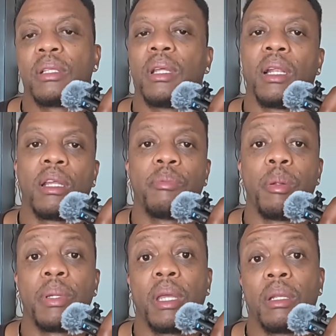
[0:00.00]
that a lot of
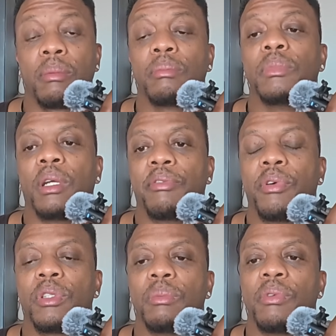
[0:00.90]
people can
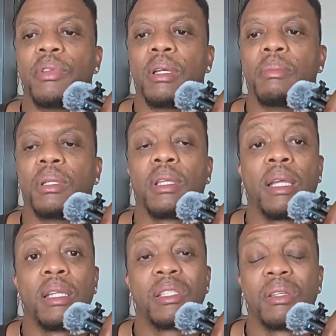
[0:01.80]
afford to move there, but can they